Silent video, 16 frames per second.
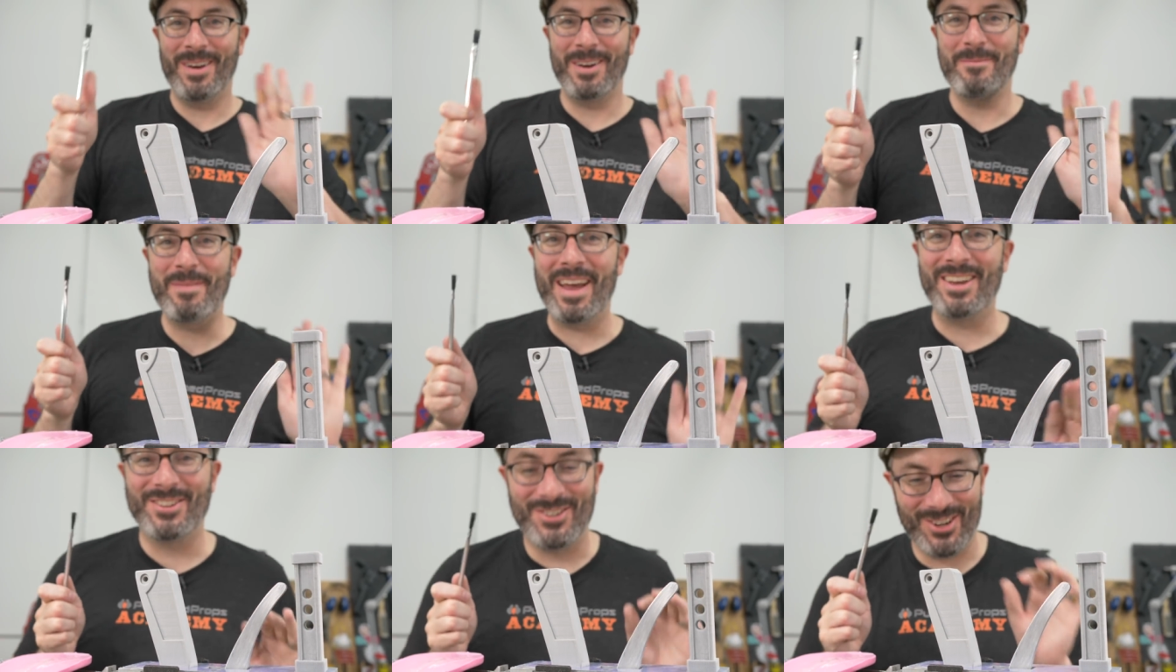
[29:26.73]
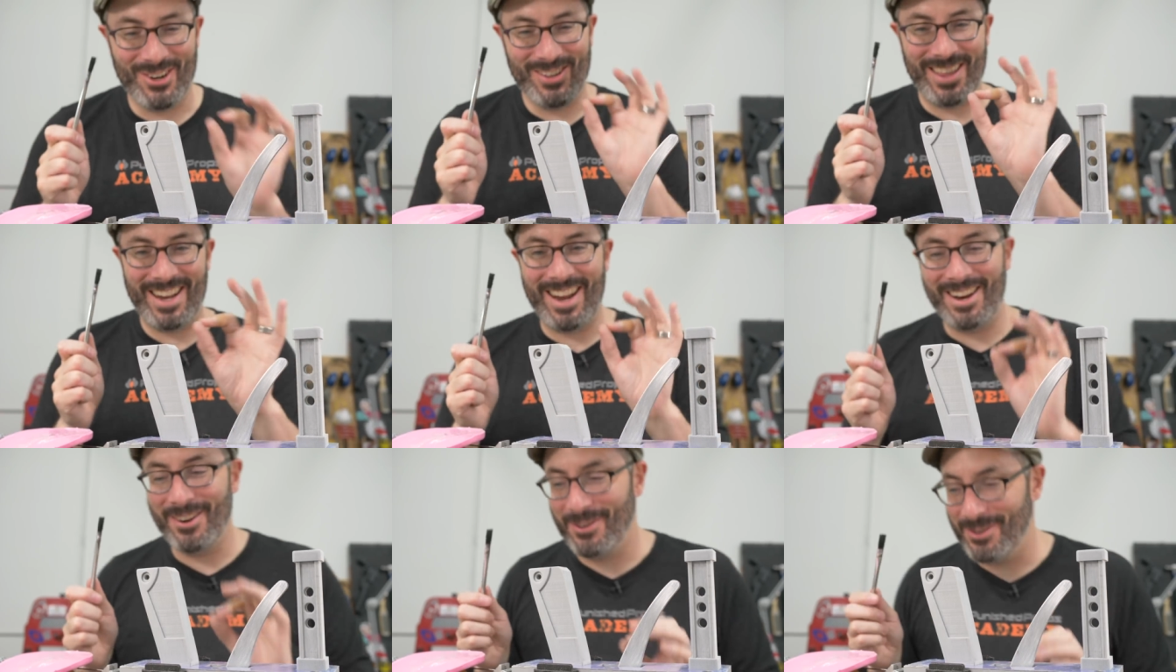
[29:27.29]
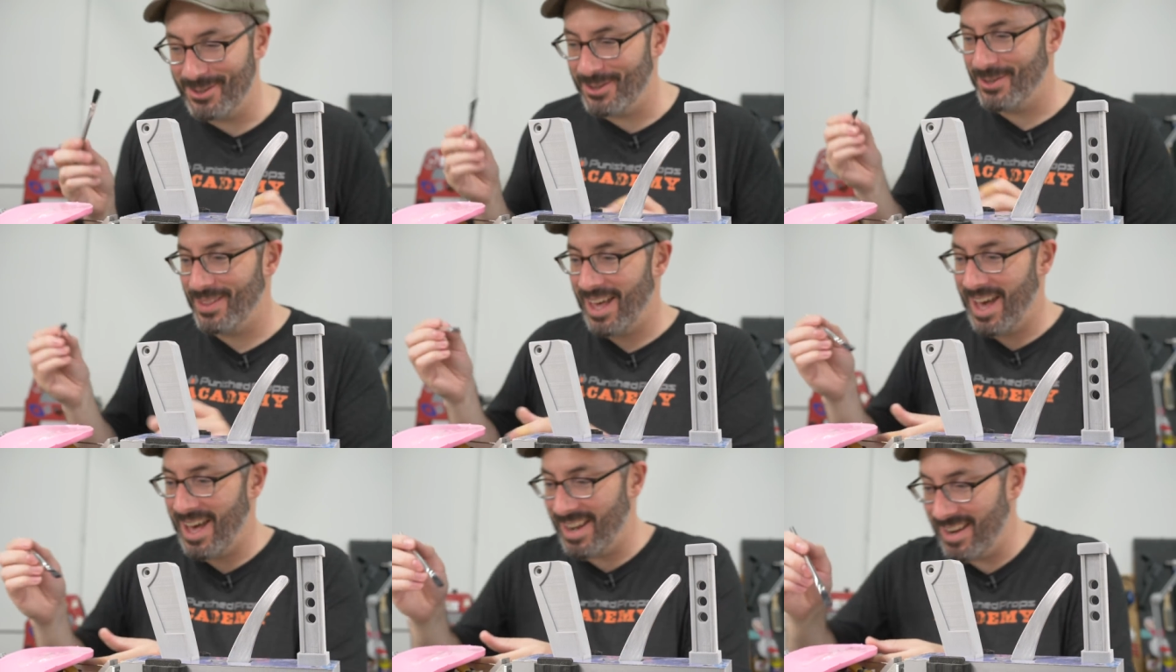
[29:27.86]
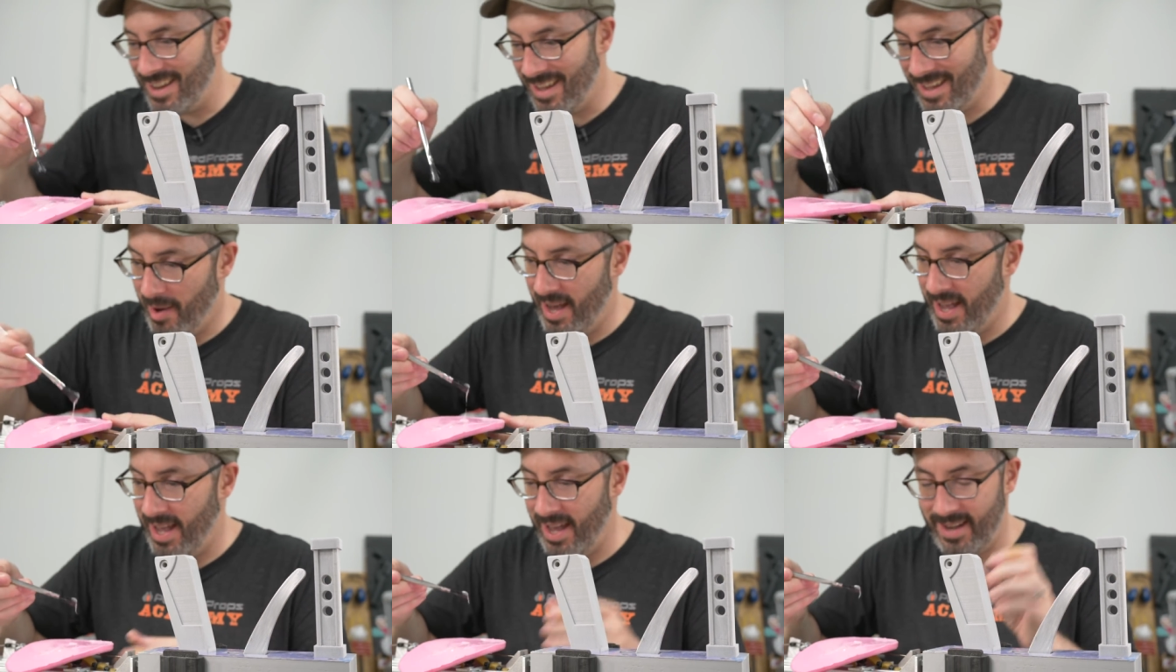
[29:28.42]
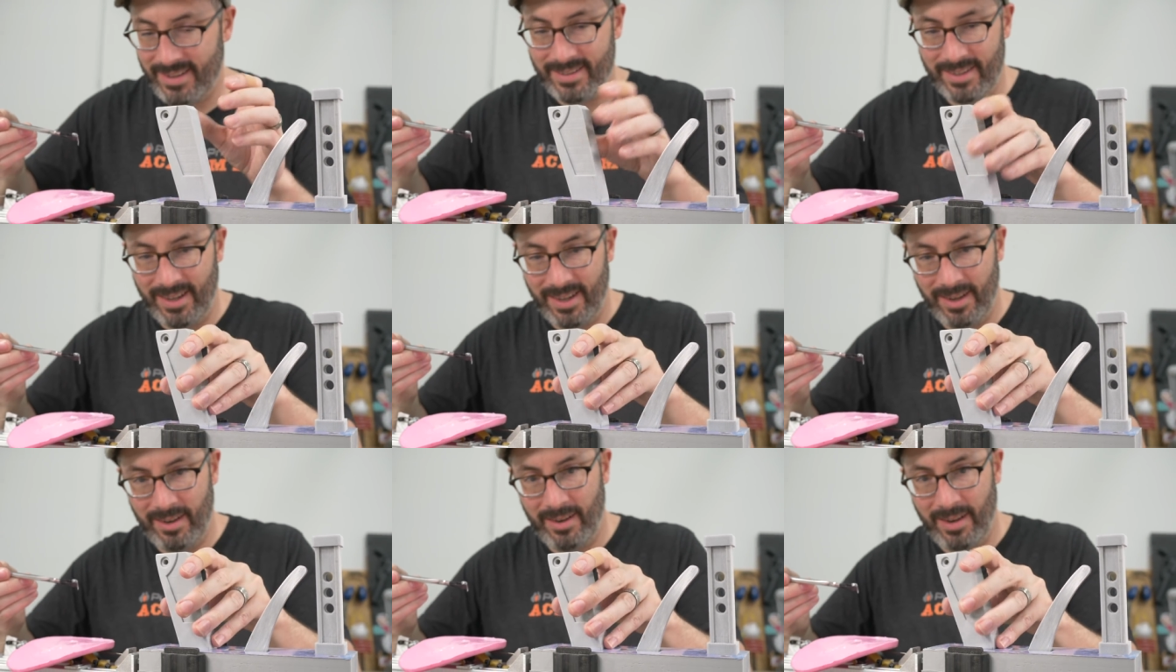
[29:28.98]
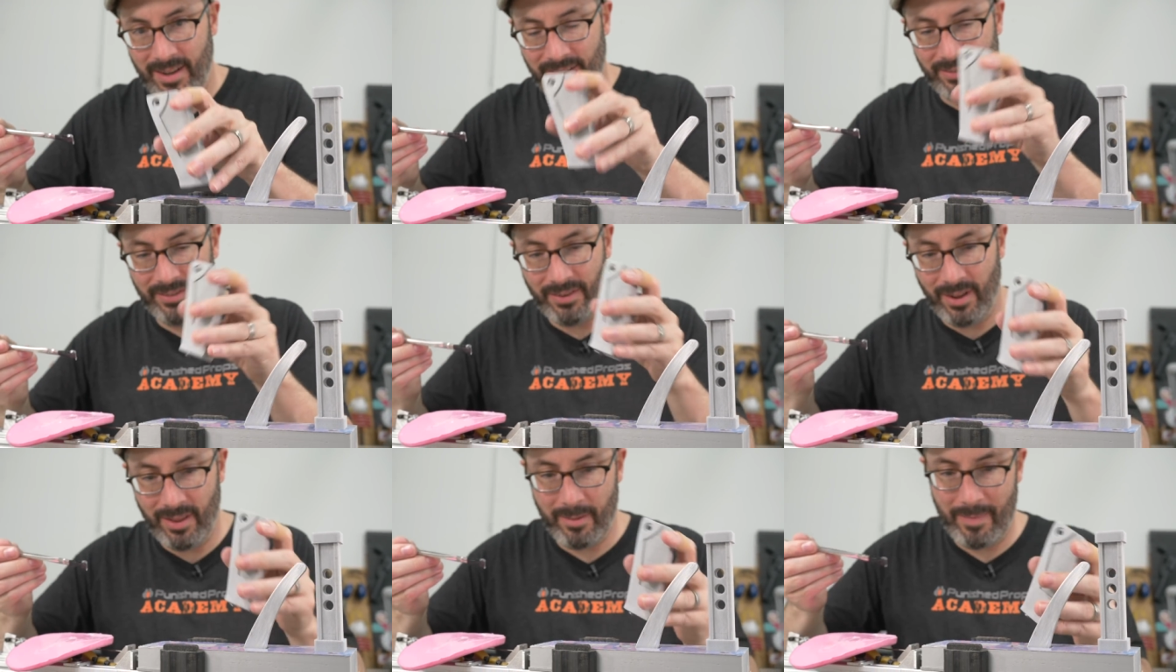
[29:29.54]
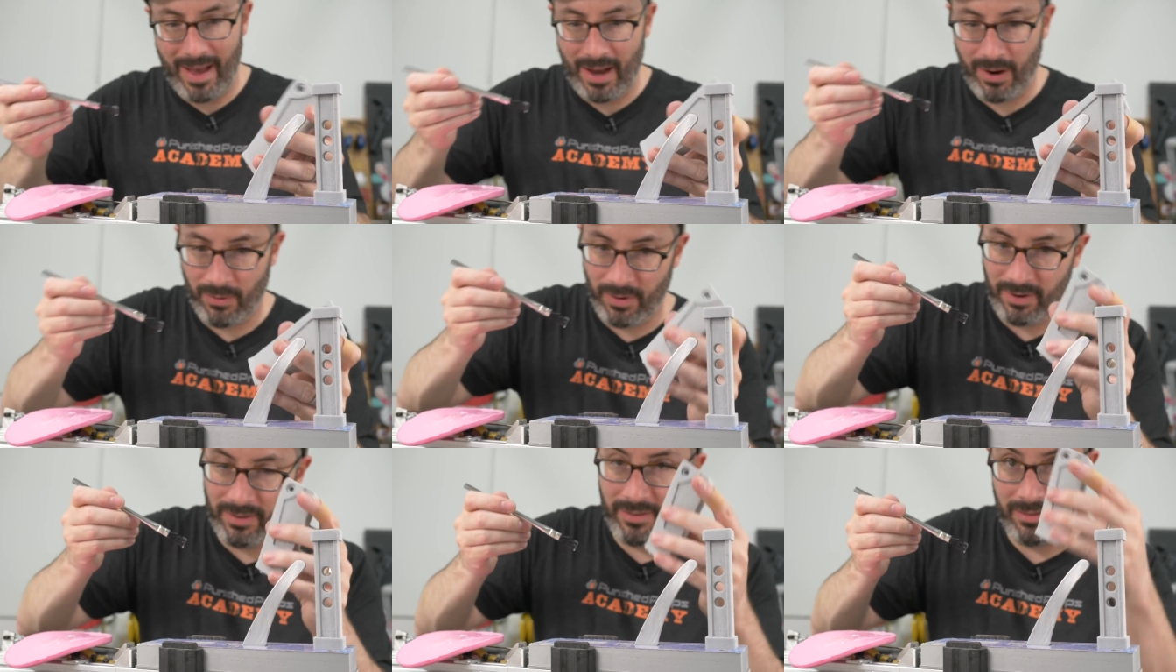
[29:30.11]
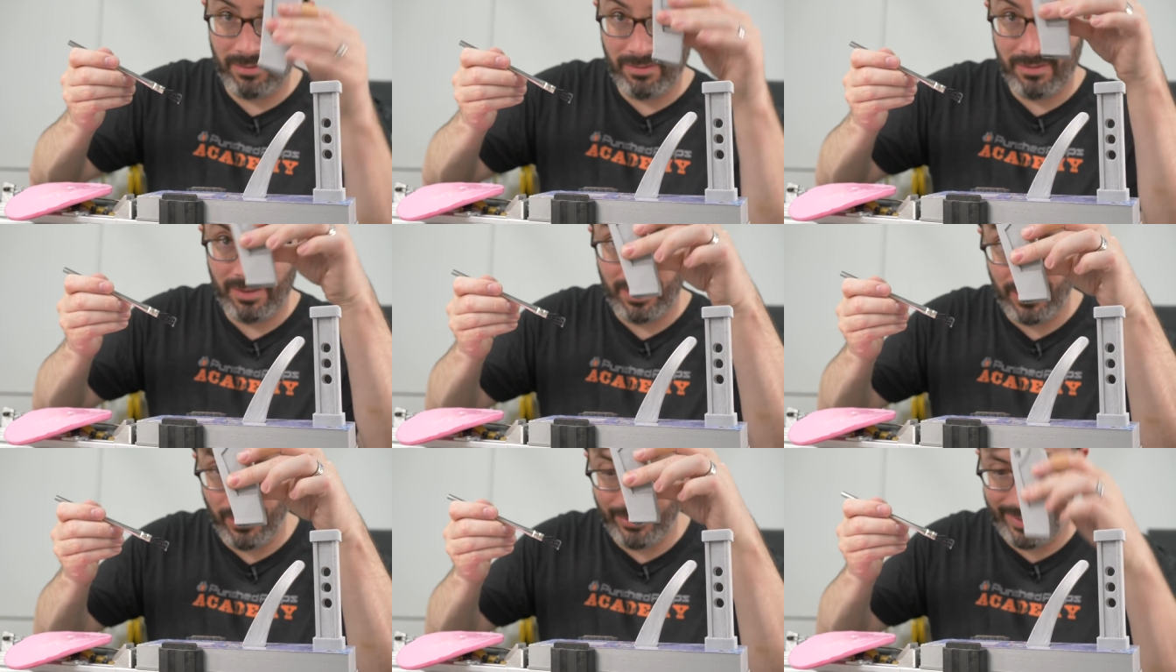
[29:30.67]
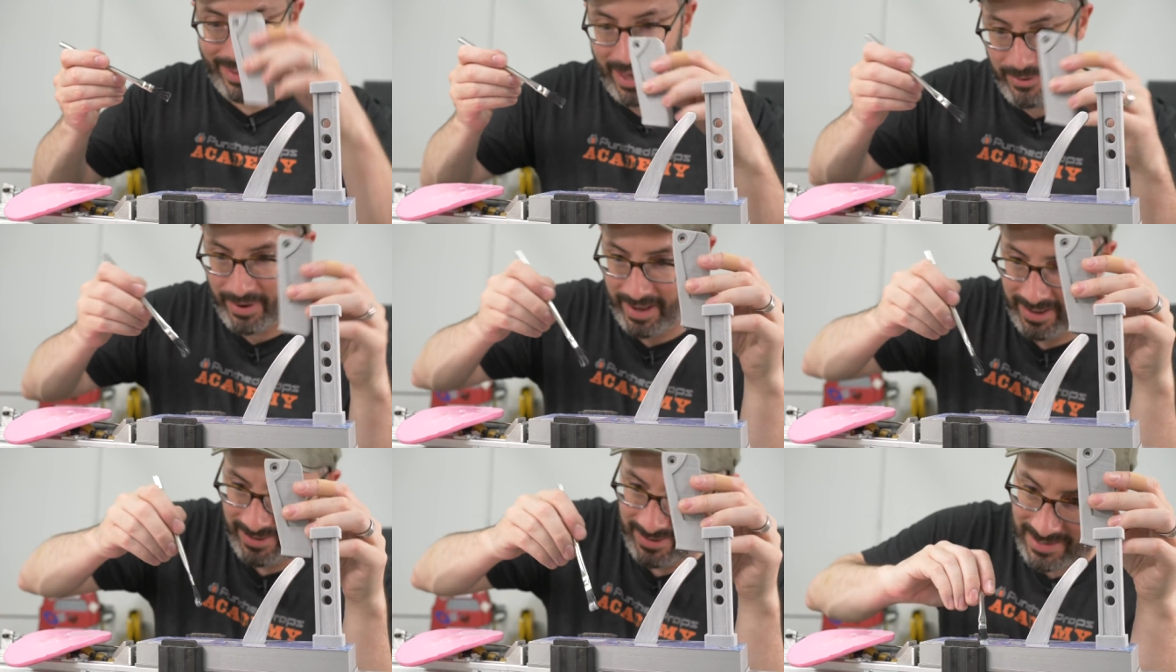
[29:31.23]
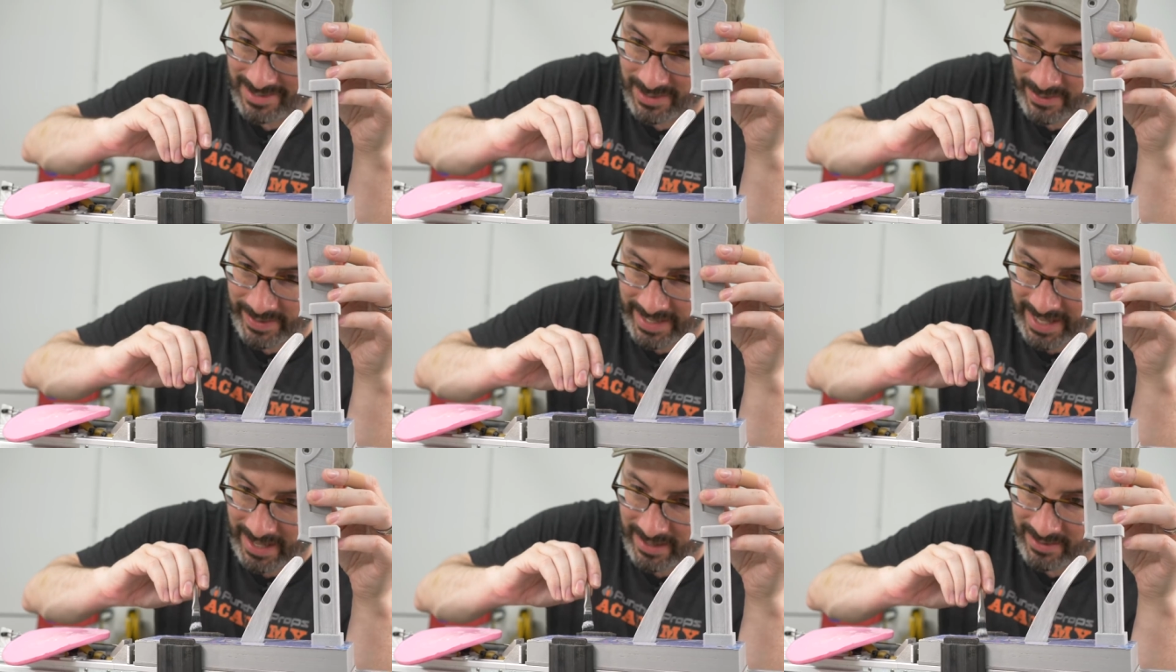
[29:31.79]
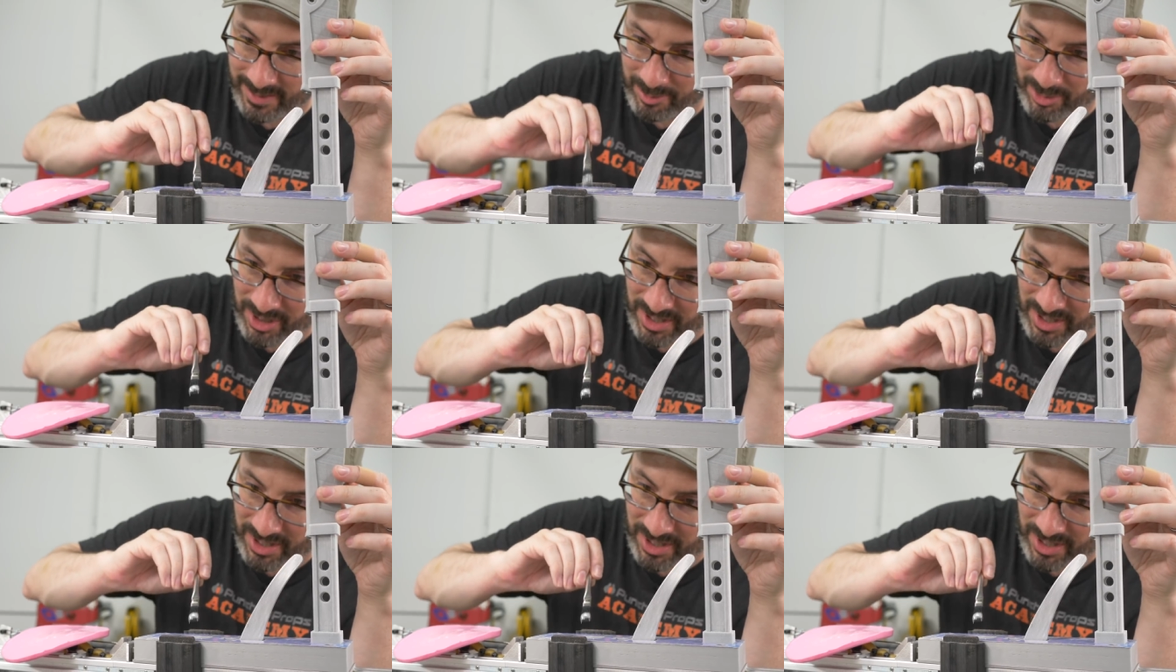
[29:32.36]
Want to make sure that I don't do that by accident and install it backwards. Goes that way. So again, just